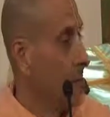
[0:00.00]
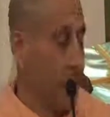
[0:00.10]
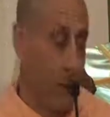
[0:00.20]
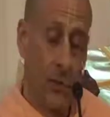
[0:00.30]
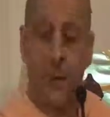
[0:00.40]

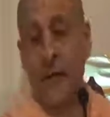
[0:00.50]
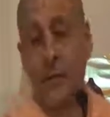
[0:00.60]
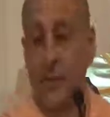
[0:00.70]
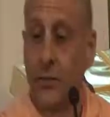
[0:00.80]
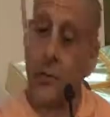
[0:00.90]
But your
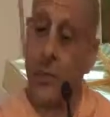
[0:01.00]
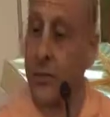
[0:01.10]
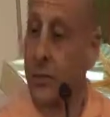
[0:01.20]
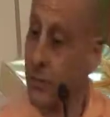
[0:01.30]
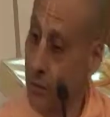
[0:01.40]
intelligence
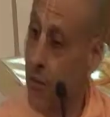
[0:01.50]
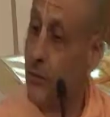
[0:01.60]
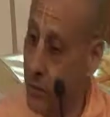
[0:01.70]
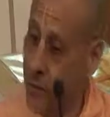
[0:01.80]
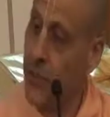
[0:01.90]
tells you, no,
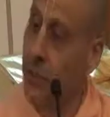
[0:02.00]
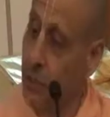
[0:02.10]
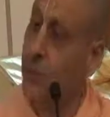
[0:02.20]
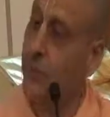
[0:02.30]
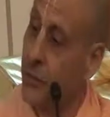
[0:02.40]
you need a
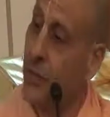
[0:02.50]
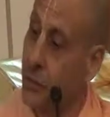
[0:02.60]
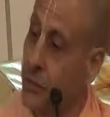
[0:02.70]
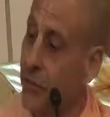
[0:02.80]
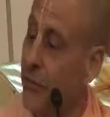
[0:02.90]
different
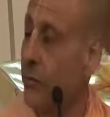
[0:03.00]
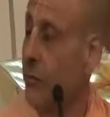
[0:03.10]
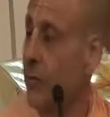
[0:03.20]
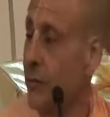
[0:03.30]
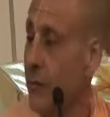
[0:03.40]
type of food.